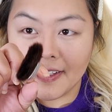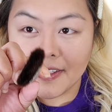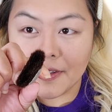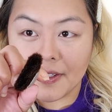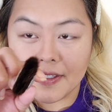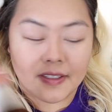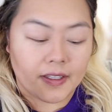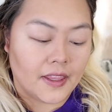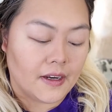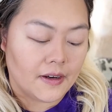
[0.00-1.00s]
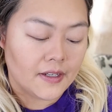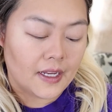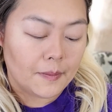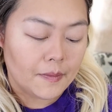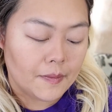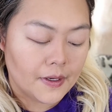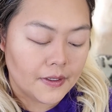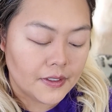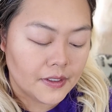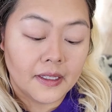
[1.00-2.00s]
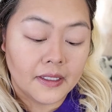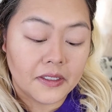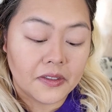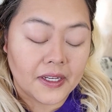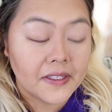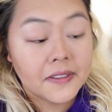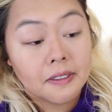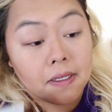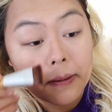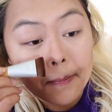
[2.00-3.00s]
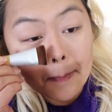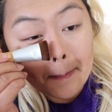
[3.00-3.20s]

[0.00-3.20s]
So this is a thinner type of brush. Let's try this again.